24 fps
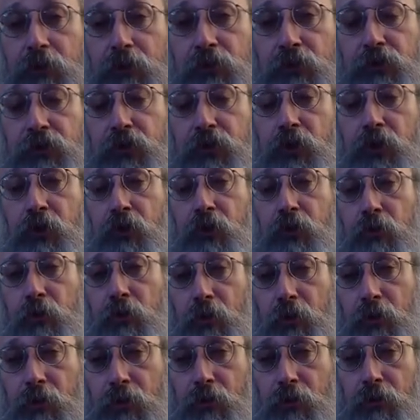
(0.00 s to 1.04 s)

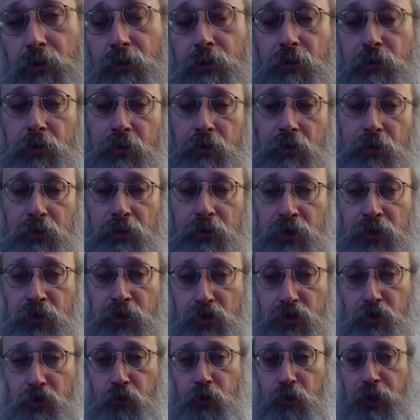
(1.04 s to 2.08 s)
So the
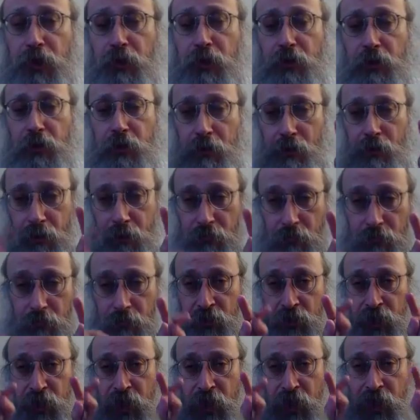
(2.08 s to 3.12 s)
3
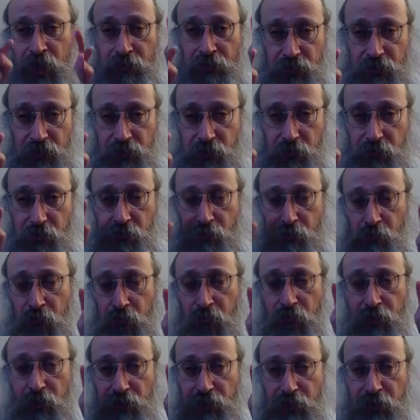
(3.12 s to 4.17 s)
dots,
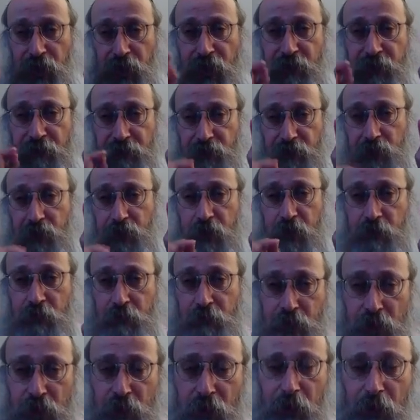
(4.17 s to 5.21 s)
right, left, and
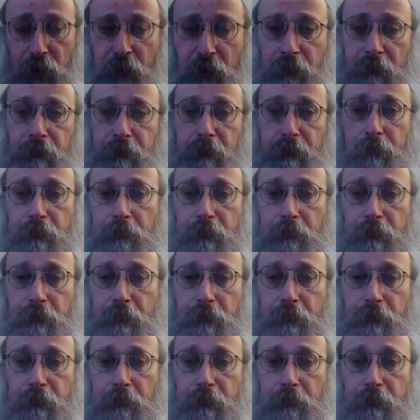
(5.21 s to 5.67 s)
middle,